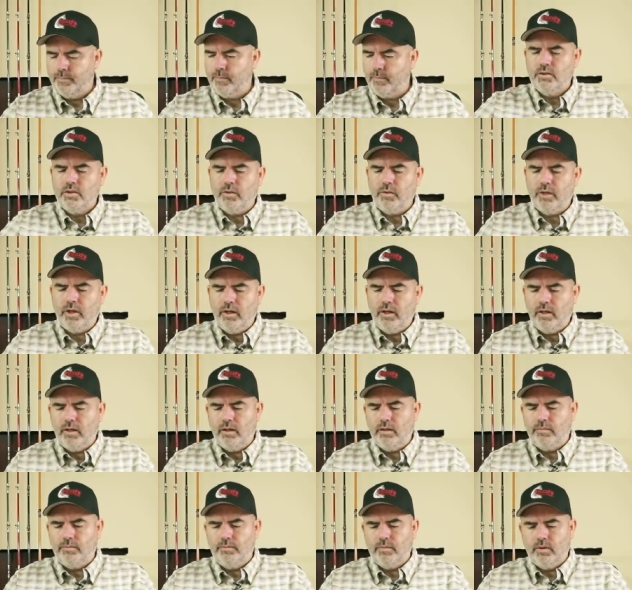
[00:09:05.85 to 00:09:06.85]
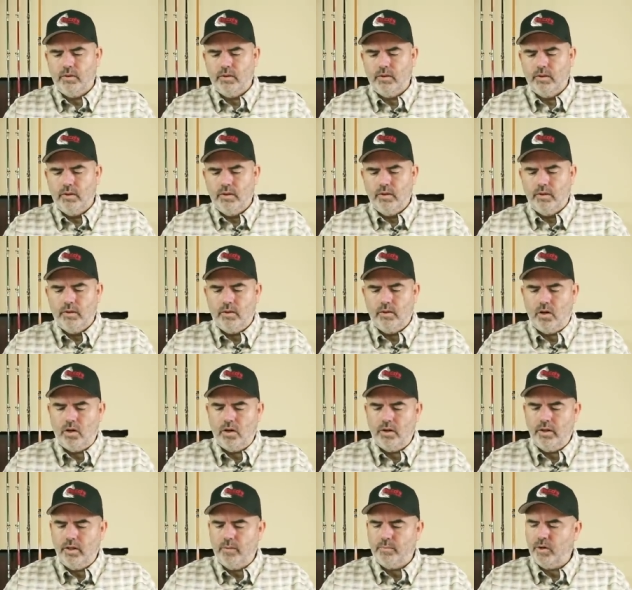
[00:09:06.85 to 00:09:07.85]
So now we're gonna
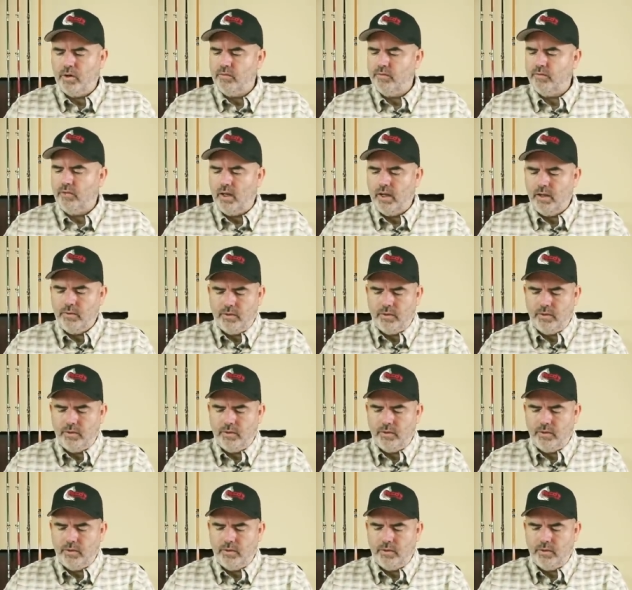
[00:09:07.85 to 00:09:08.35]
harden up our fly,